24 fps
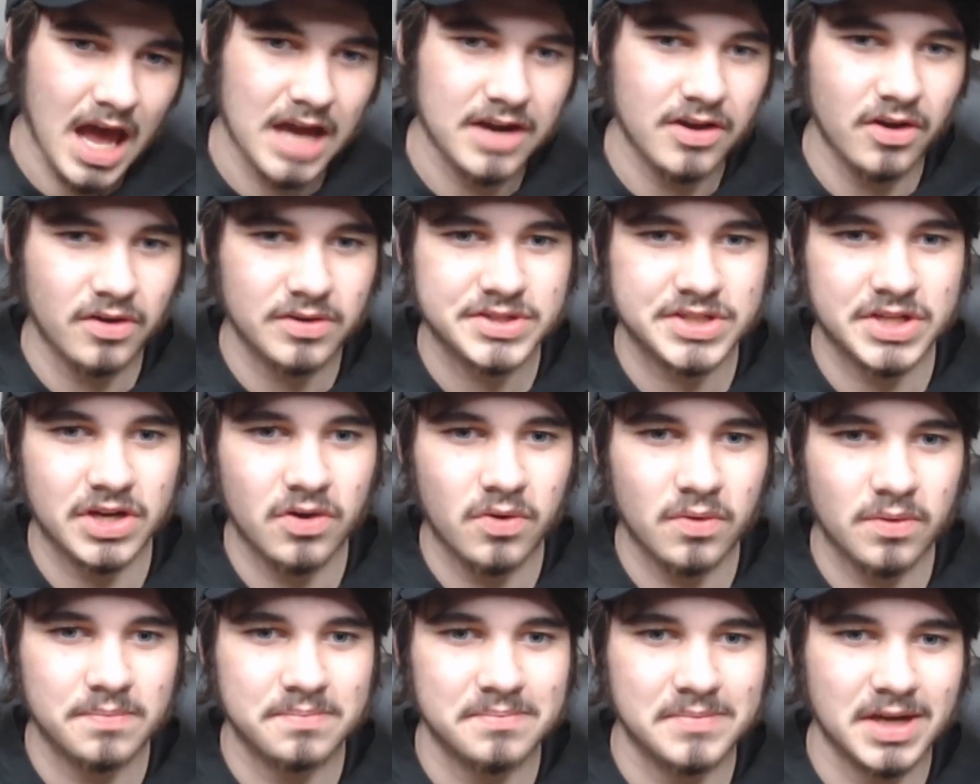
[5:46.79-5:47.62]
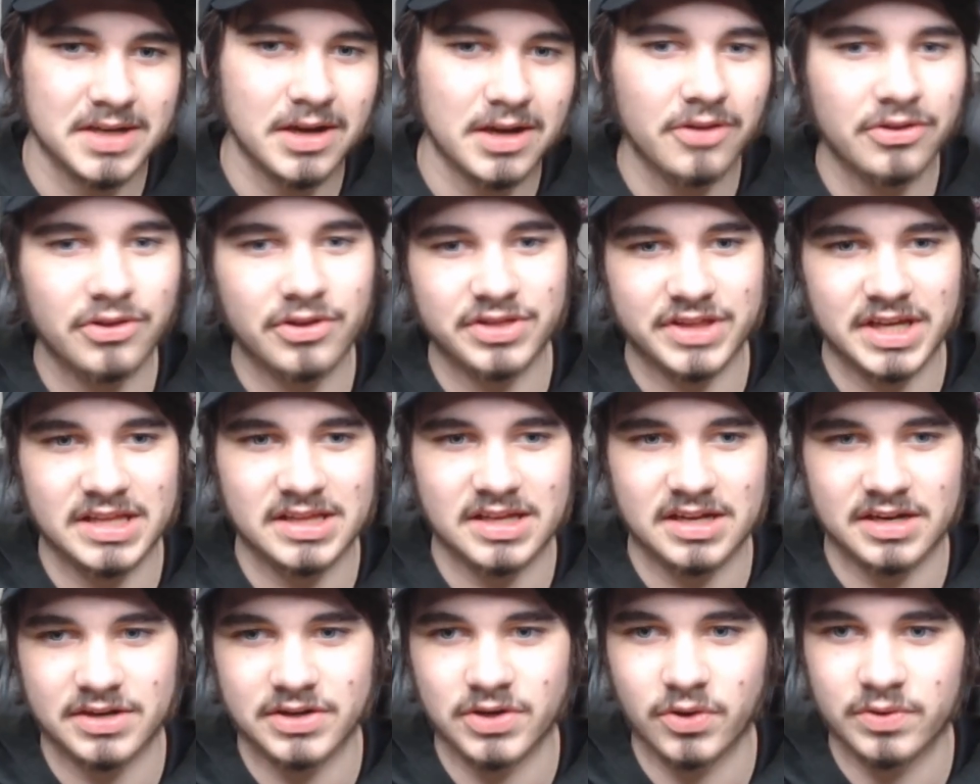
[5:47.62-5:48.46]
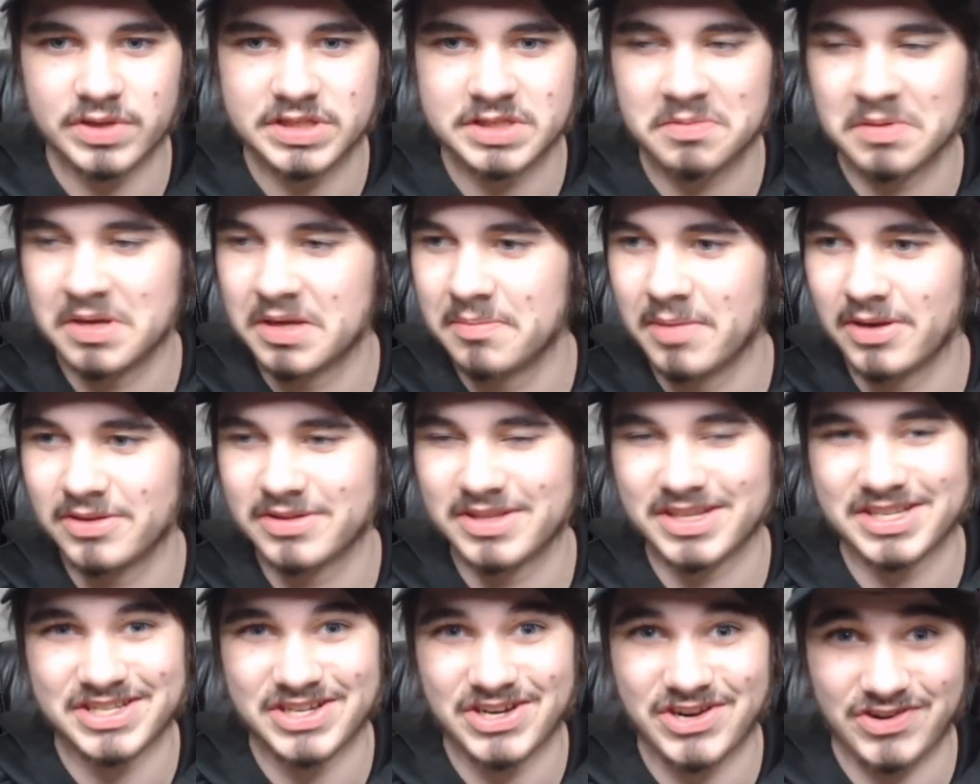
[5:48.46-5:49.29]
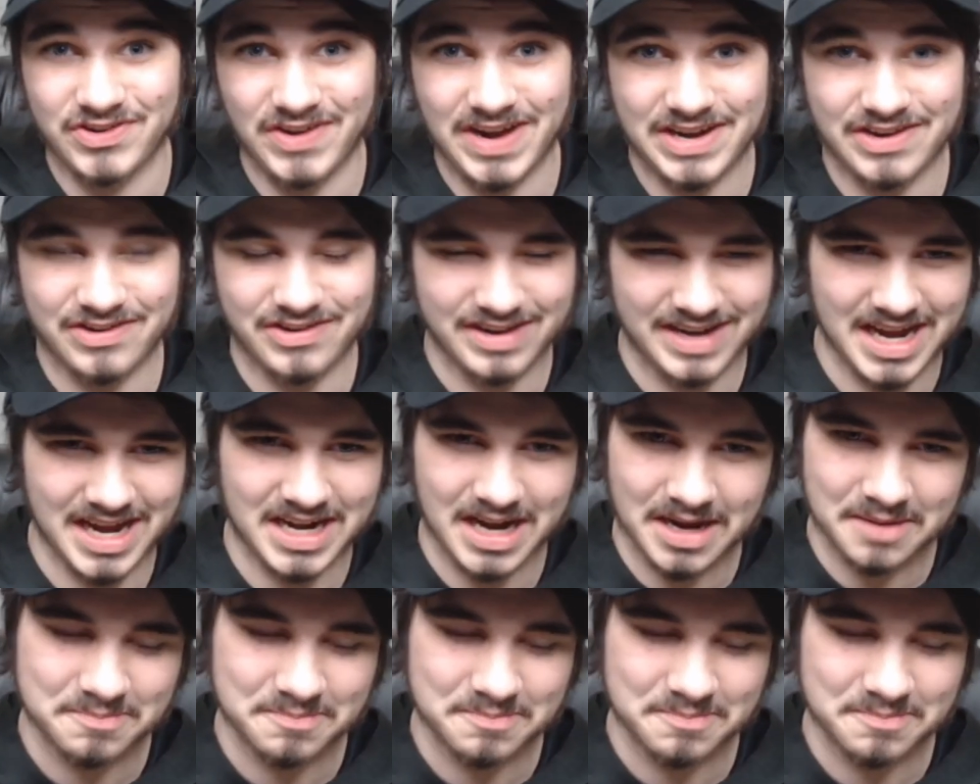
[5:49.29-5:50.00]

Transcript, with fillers: And also, another thing that annoys me about this creator, again,